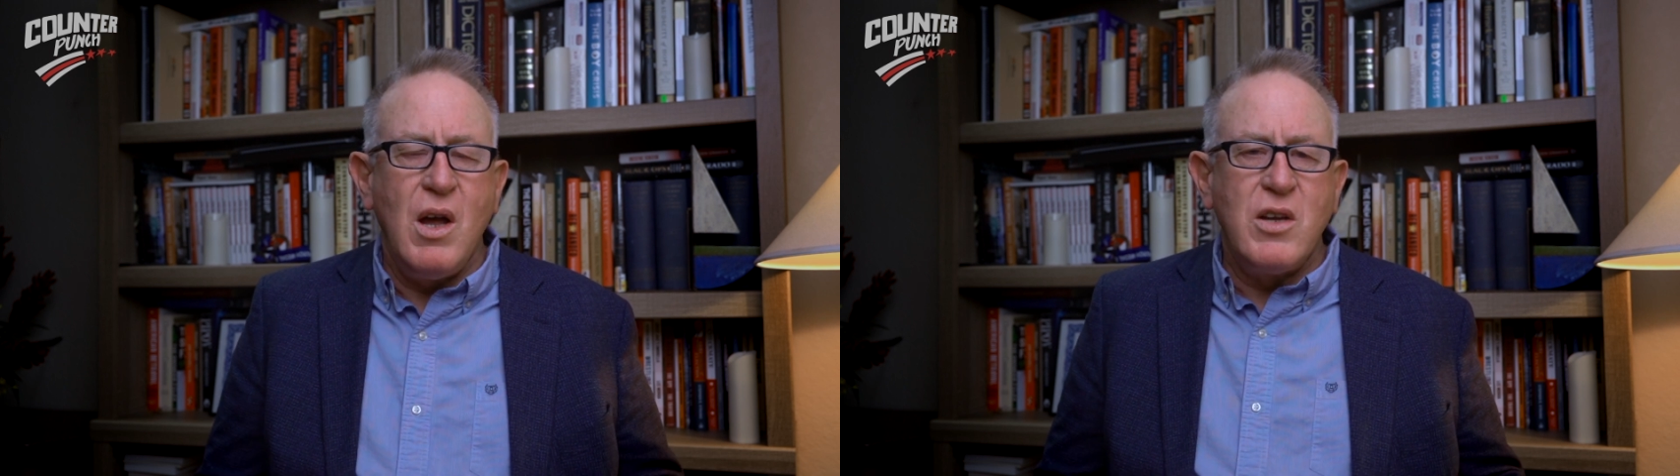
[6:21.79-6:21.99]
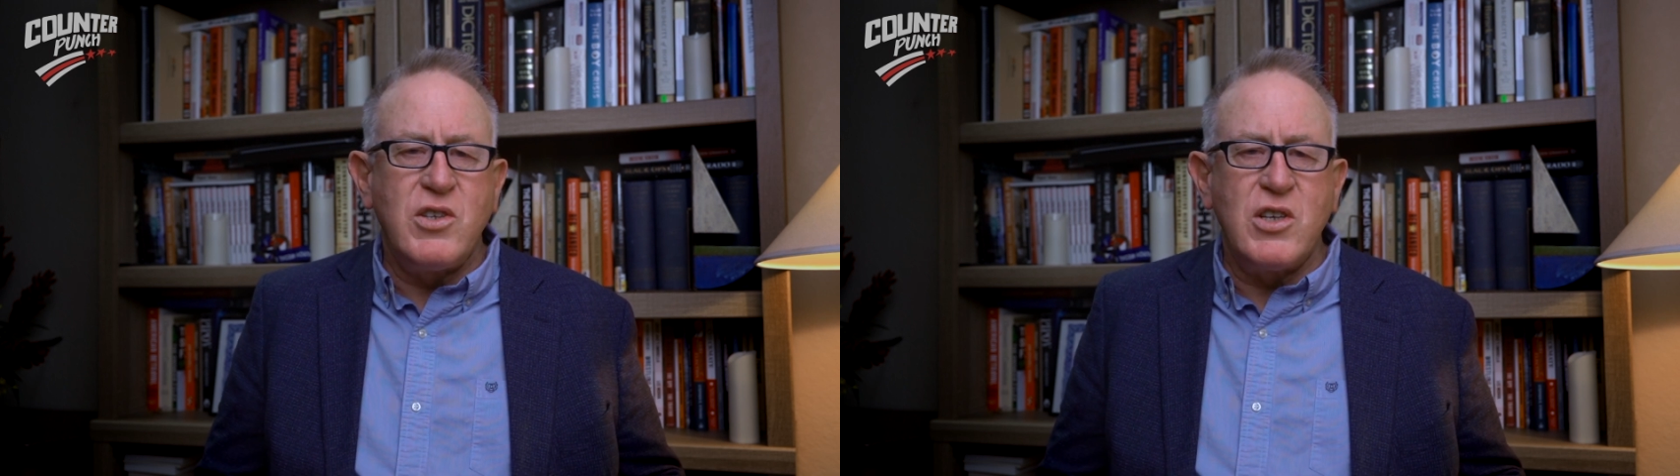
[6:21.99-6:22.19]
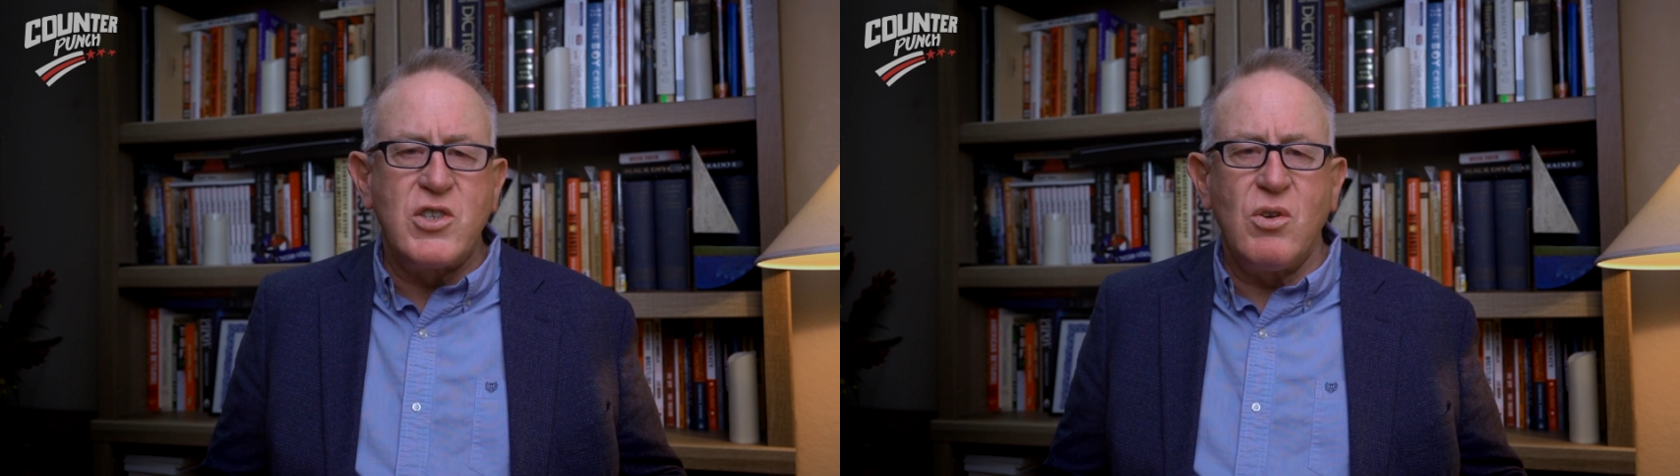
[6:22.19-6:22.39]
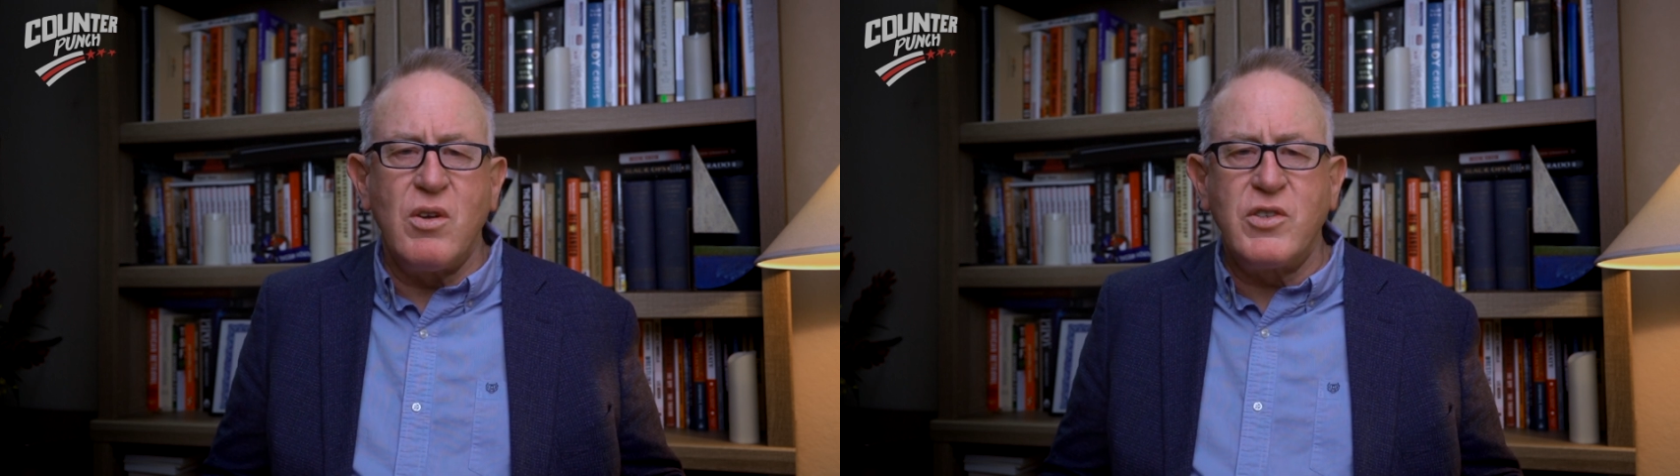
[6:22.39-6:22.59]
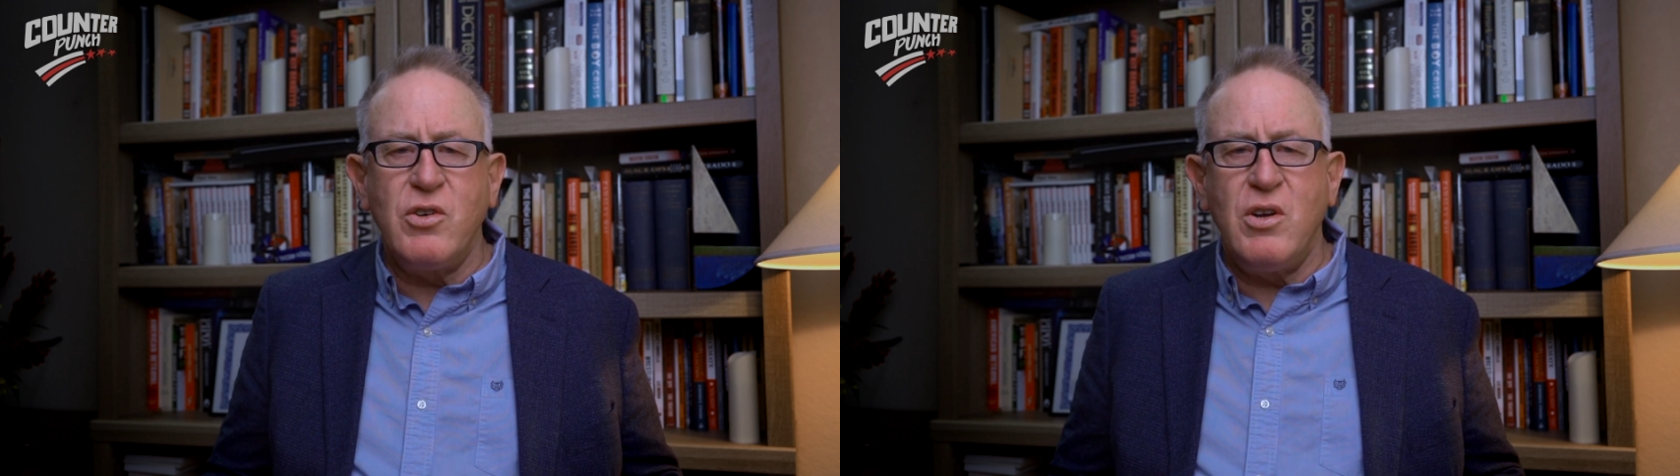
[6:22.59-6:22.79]
she sort
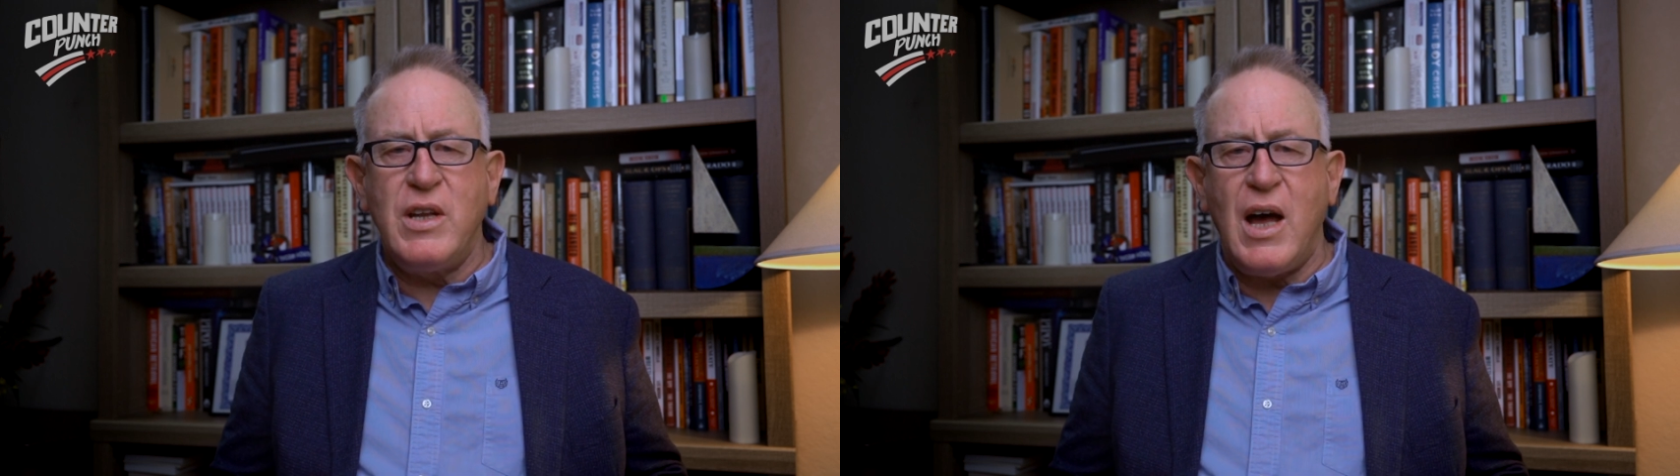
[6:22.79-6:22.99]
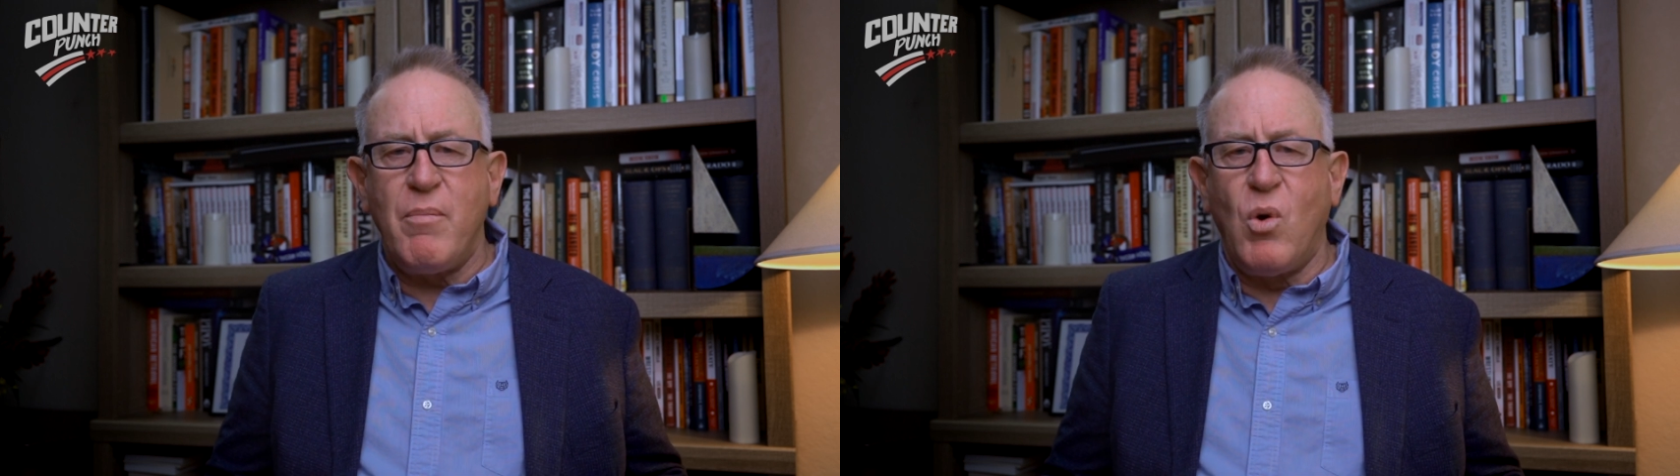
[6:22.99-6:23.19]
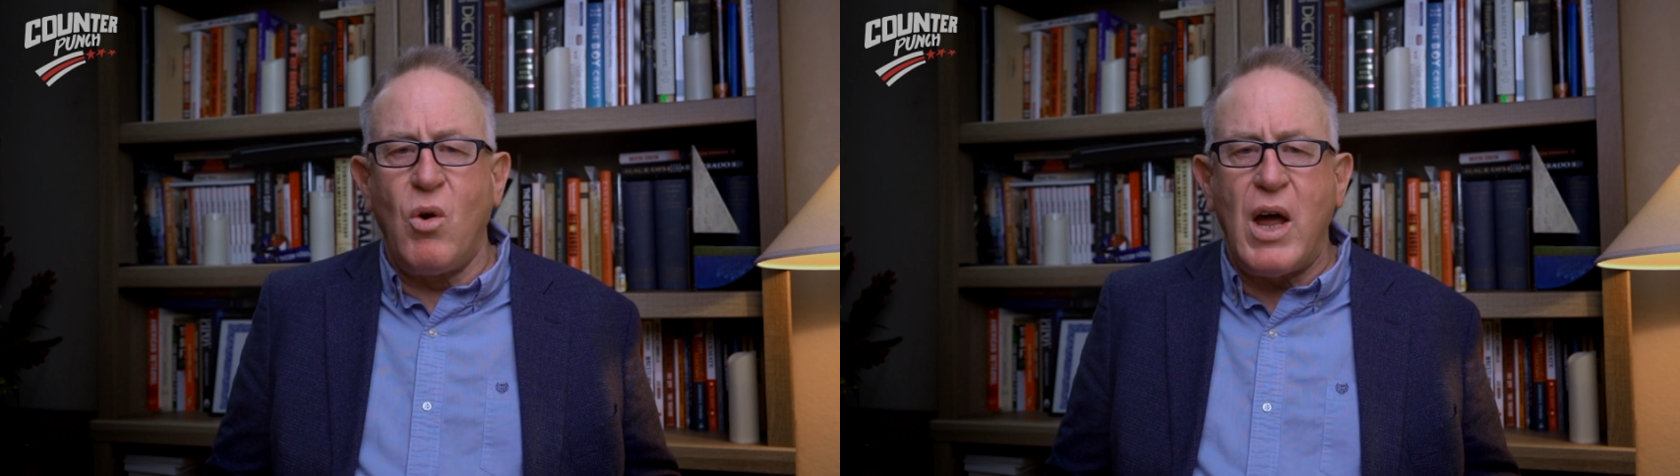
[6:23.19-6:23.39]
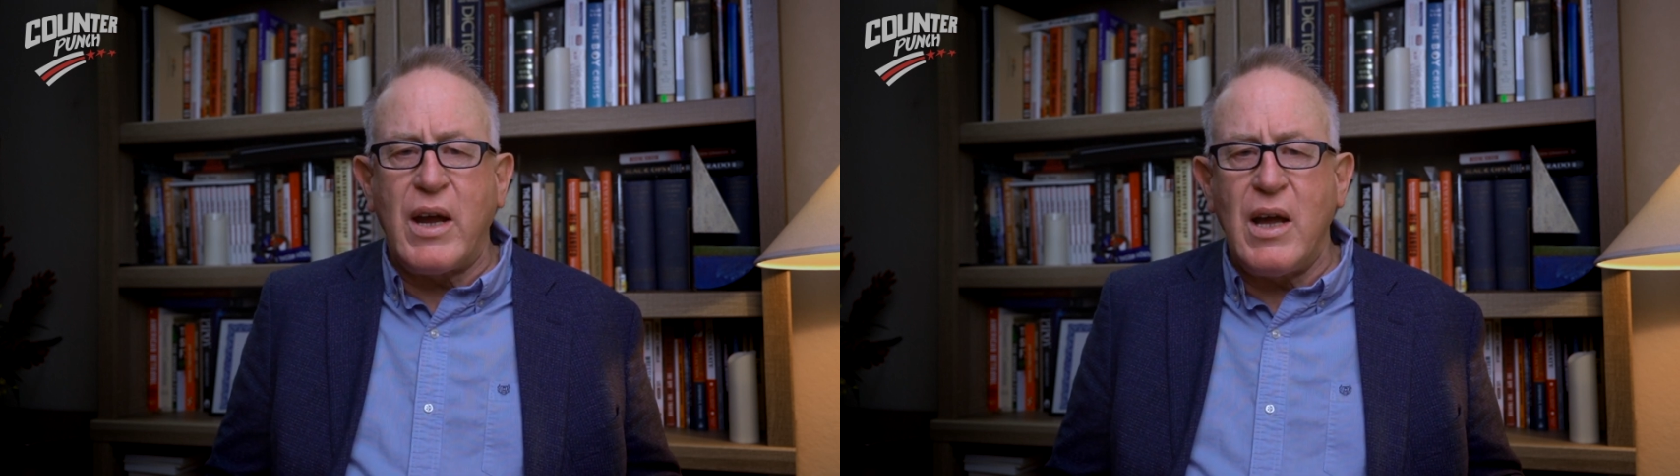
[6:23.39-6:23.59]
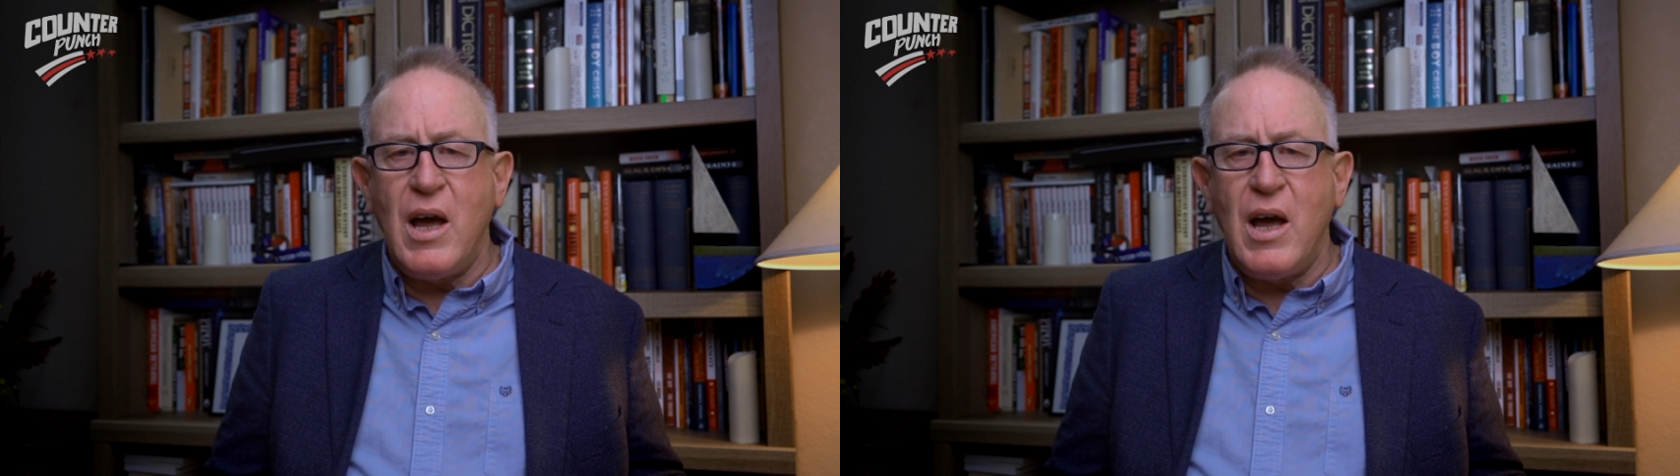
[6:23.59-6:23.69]
of turned out more like a